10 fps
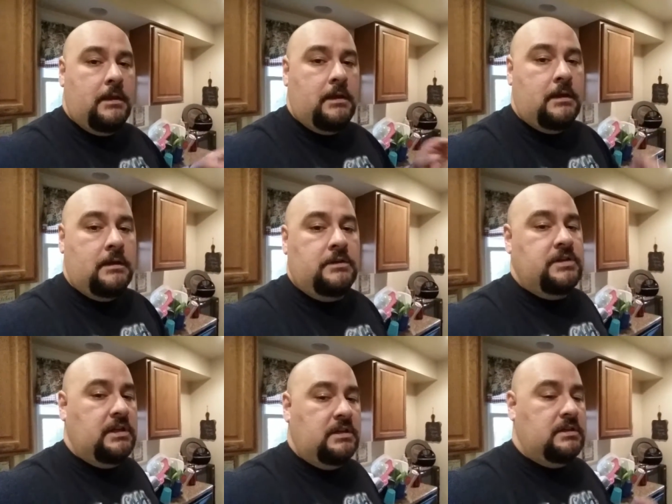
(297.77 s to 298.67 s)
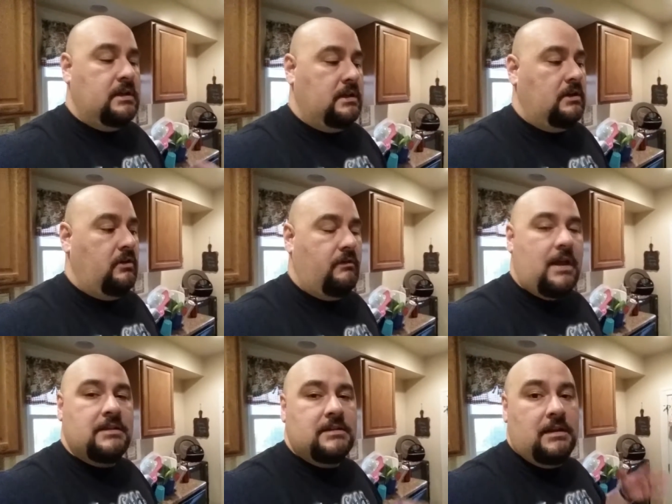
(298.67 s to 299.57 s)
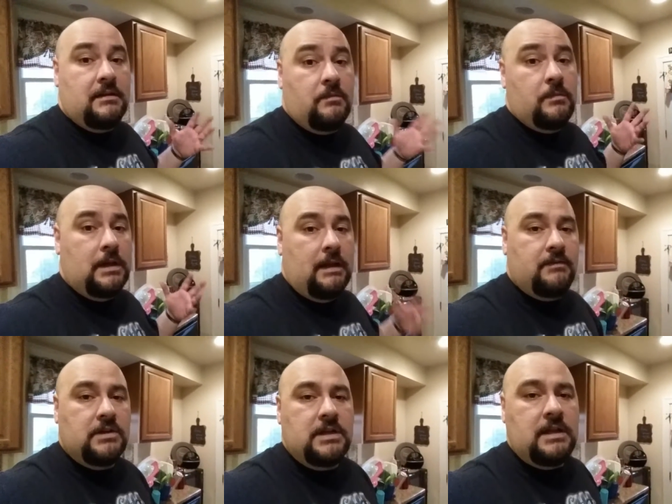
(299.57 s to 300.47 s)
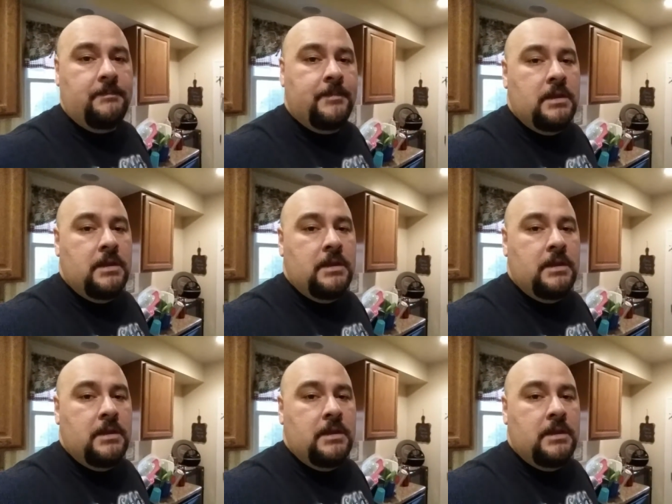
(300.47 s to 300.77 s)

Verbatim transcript: and she can continue to rest and we can have a good night.